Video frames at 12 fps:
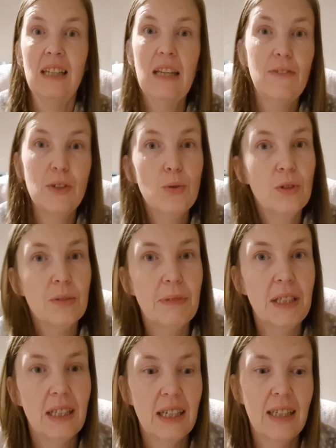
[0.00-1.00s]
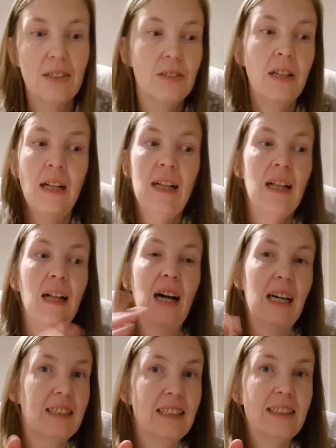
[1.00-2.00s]
even though I'd been ill,
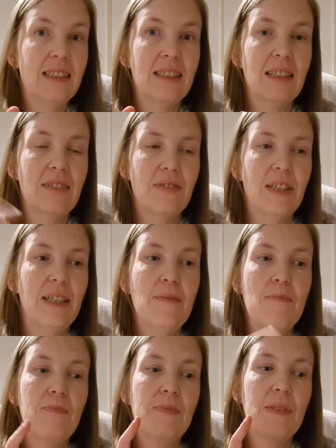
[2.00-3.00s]
I didn't deserve it,